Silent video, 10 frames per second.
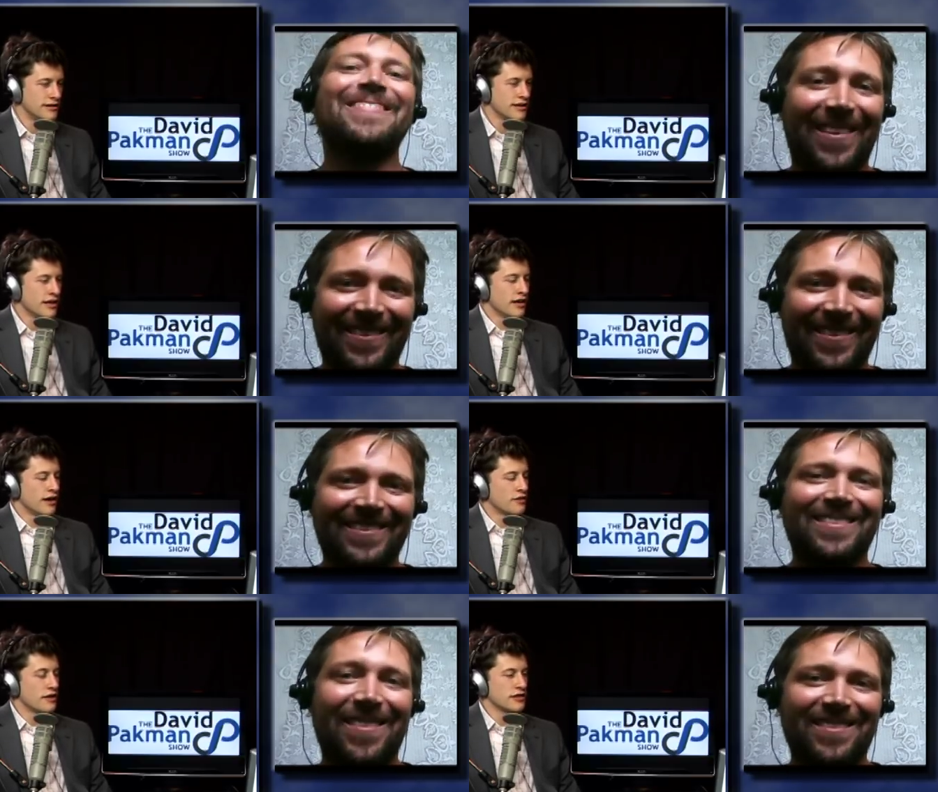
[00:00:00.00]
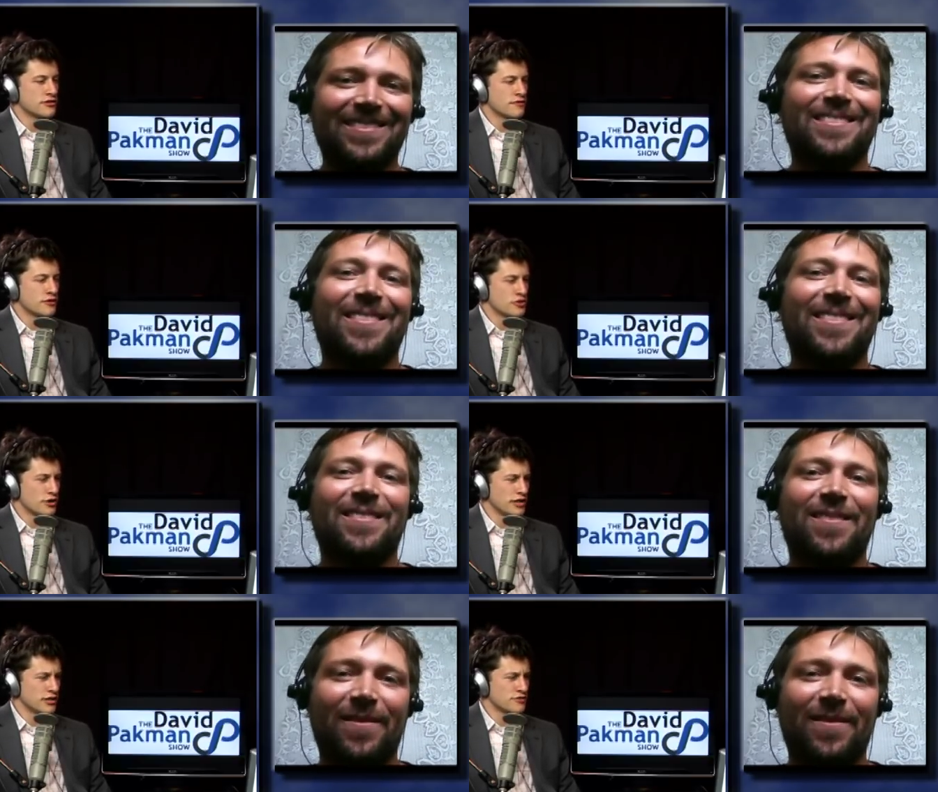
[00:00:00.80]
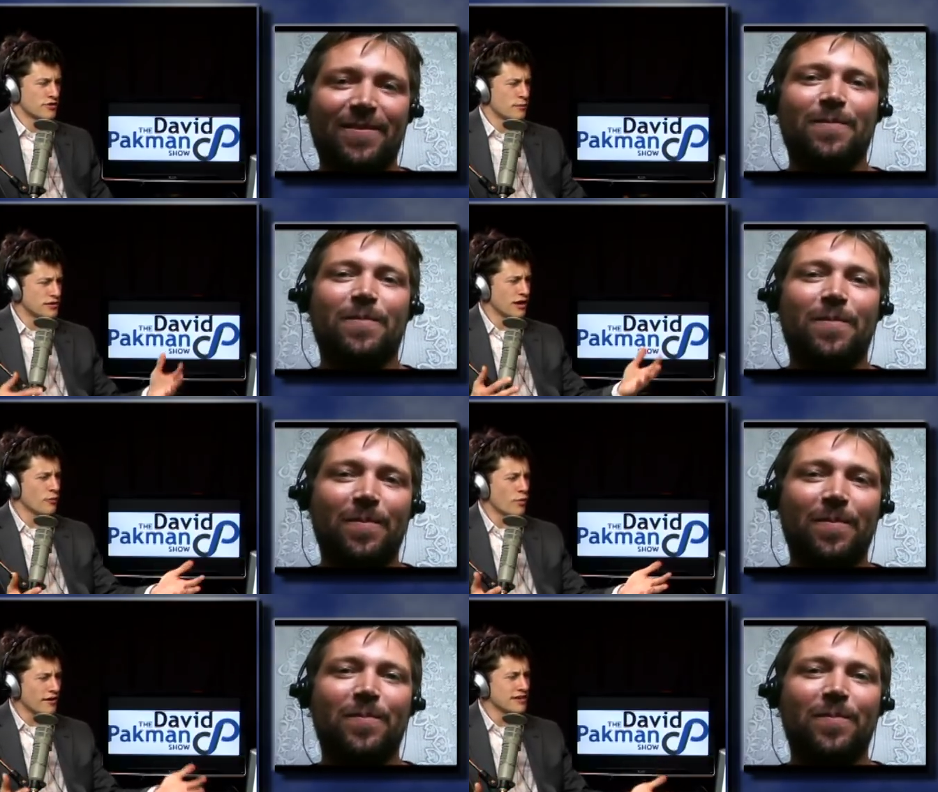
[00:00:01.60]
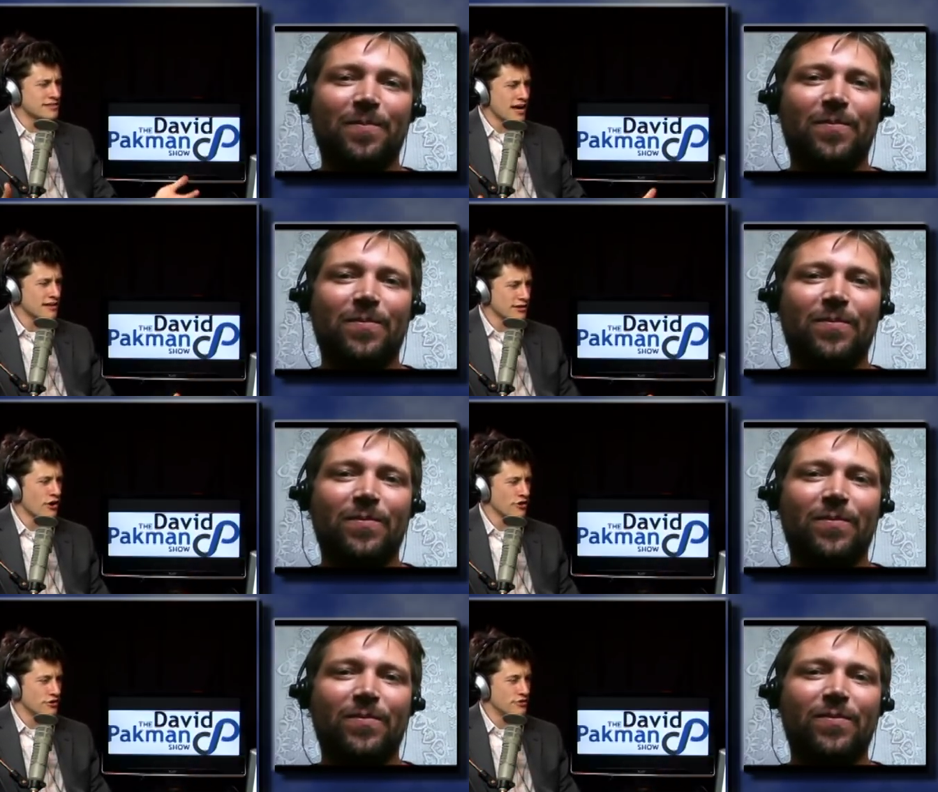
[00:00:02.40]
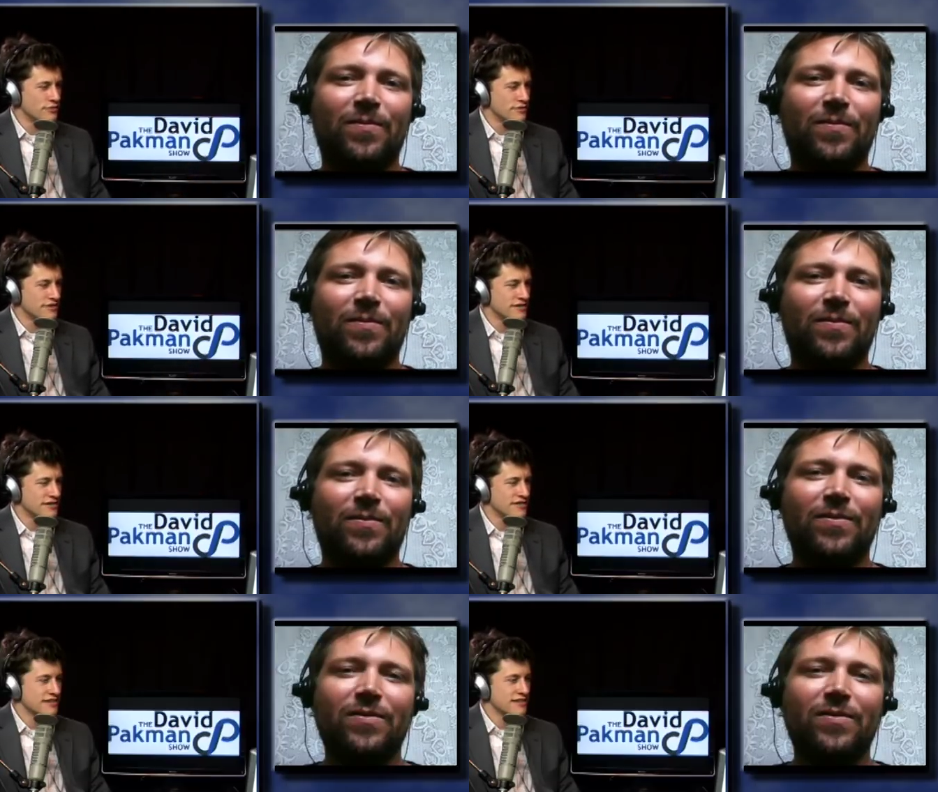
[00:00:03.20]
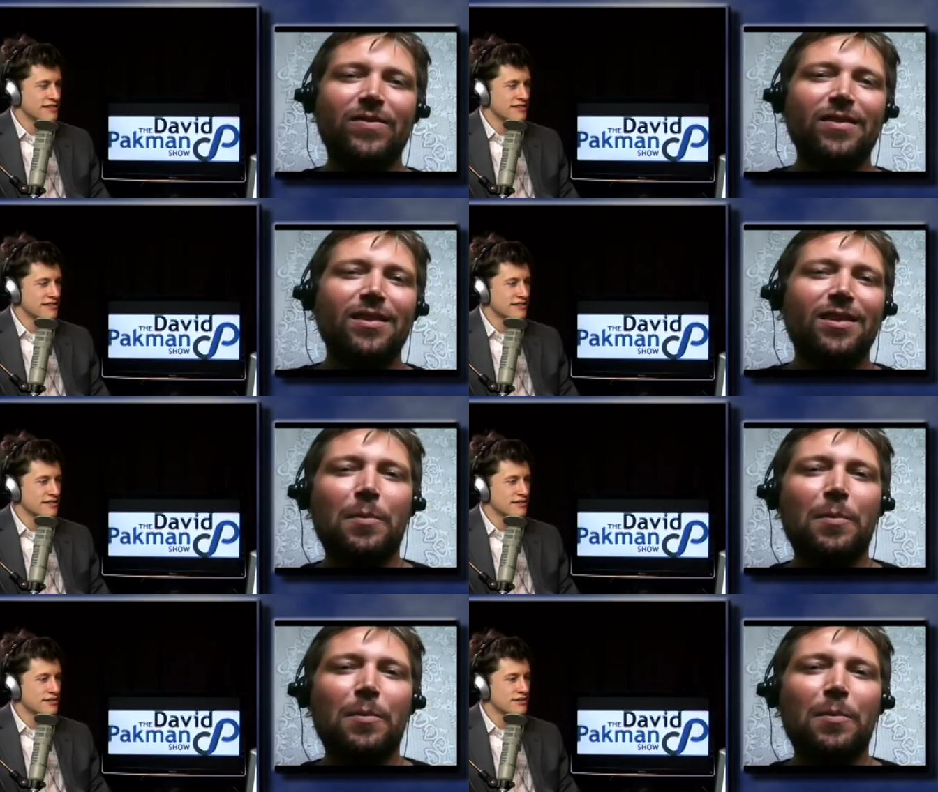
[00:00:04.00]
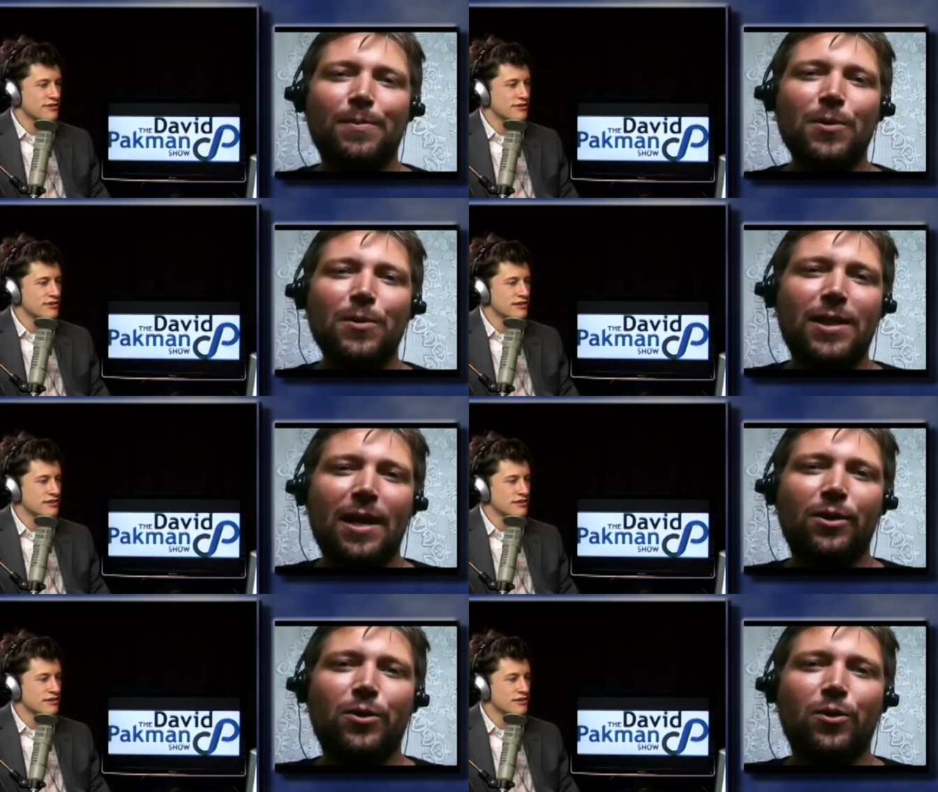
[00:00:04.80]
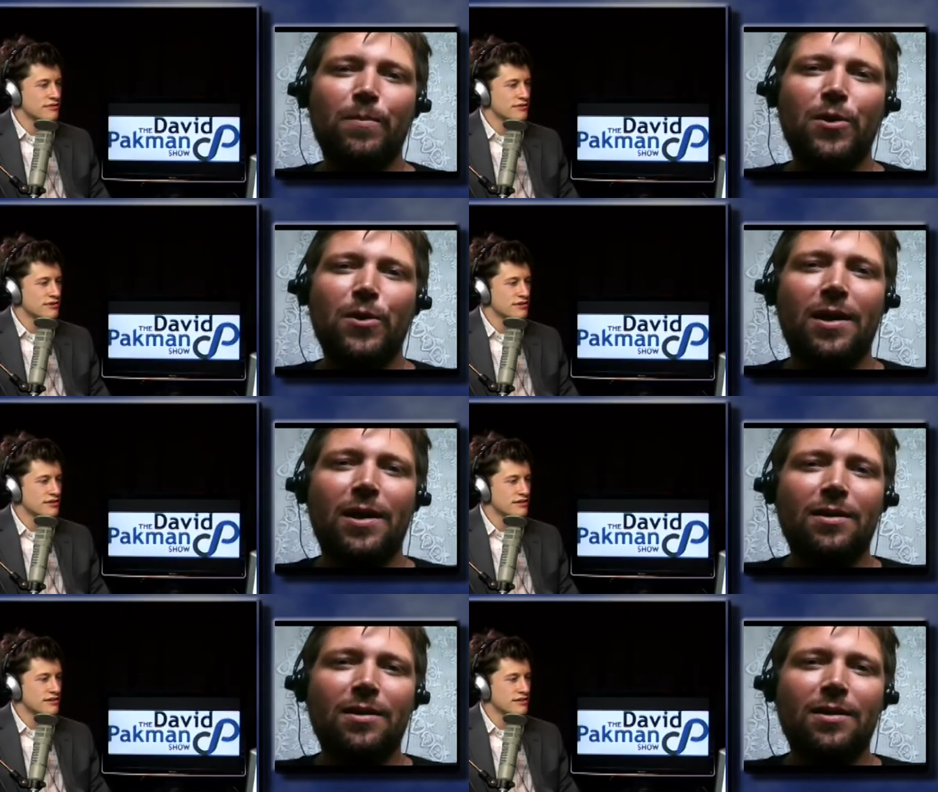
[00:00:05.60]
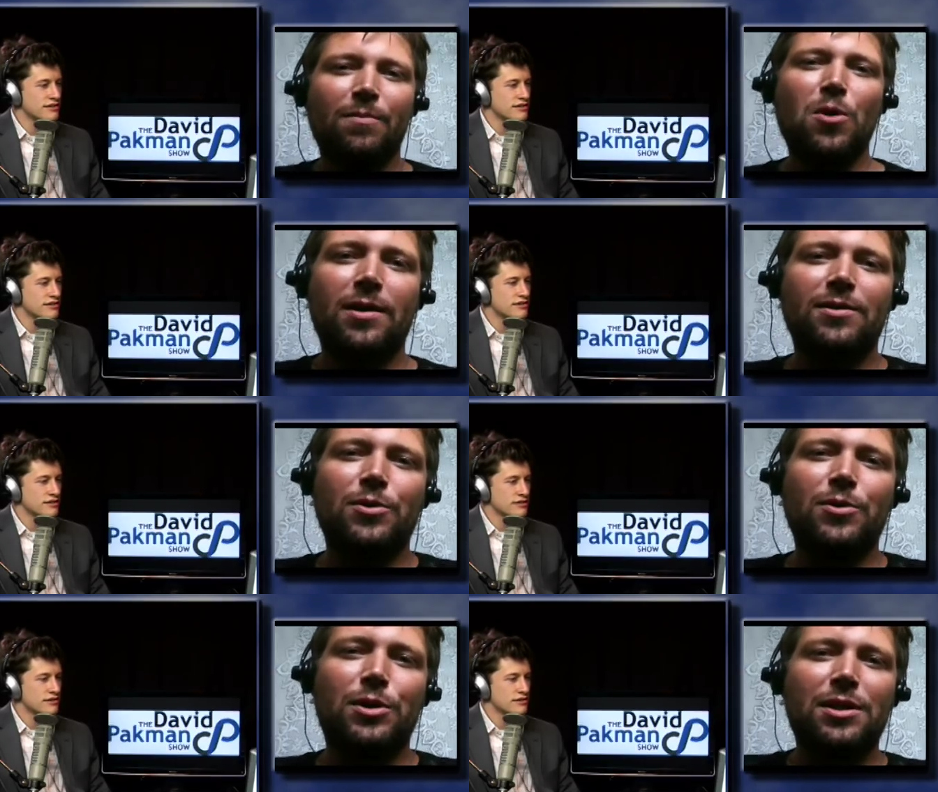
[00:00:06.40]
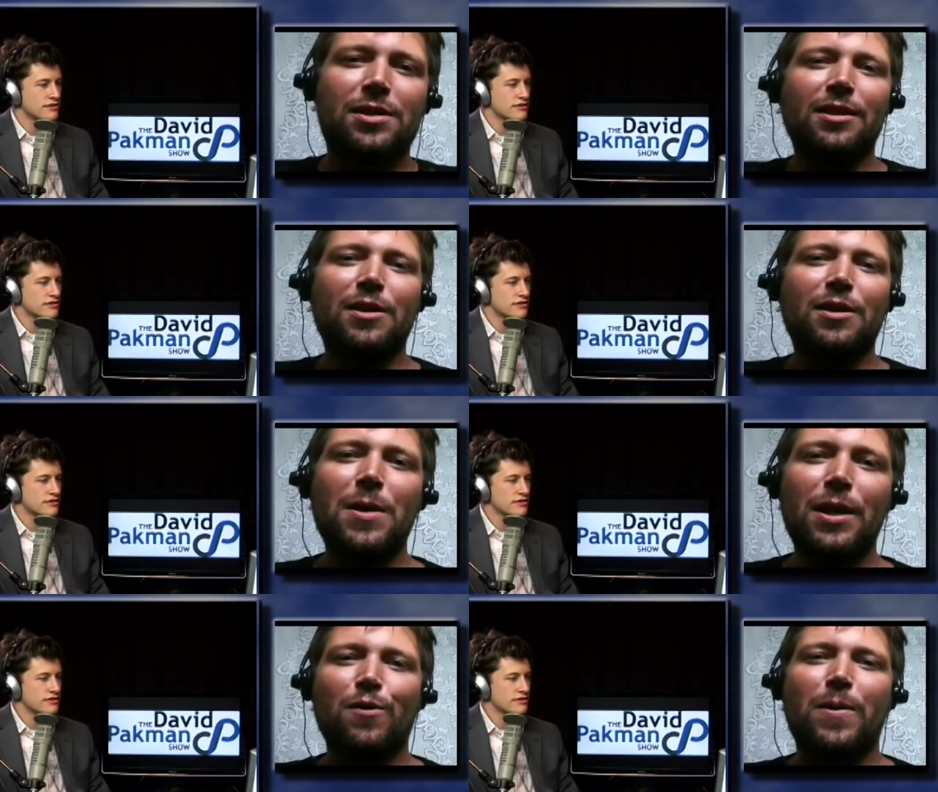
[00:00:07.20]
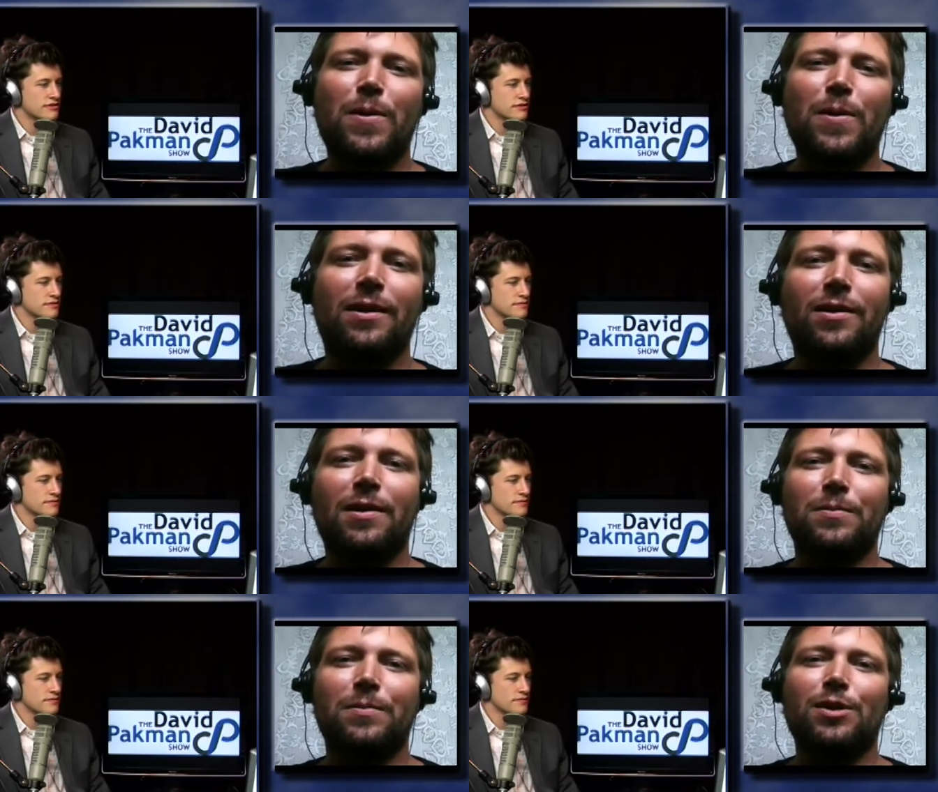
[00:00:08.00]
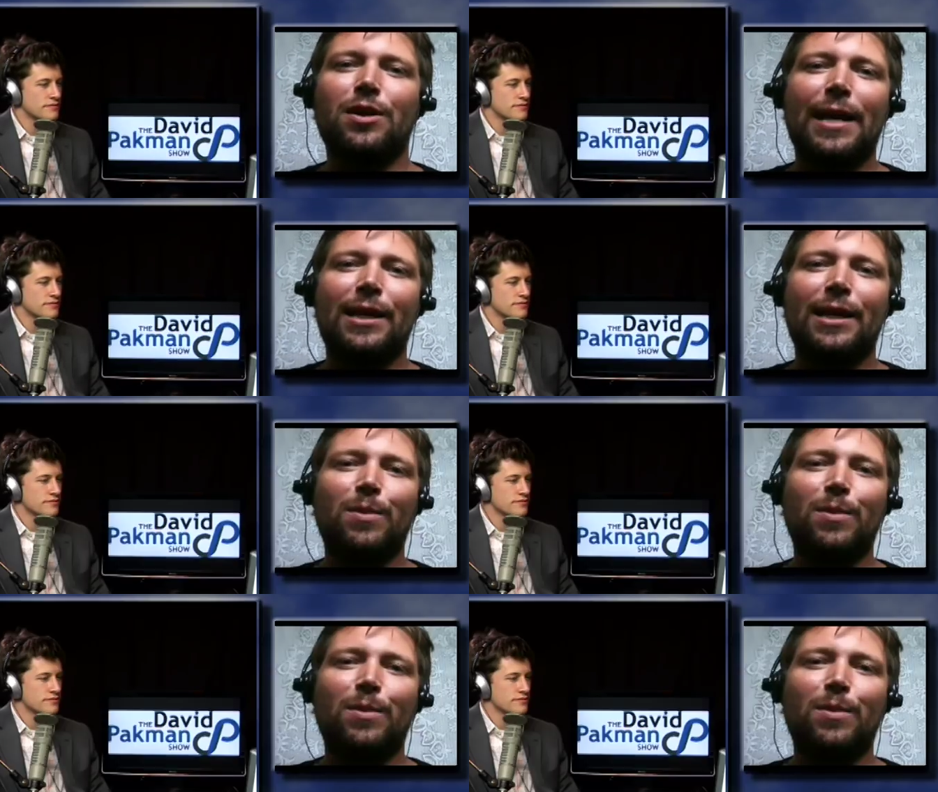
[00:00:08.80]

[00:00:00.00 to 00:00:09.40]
Speaker 1: it. Thanks for joining us from... Tom, where exactly are you?
Speaker 2: I'm in a small town called Moca, which is in the Dominican Republic. I'm sort of taking a bit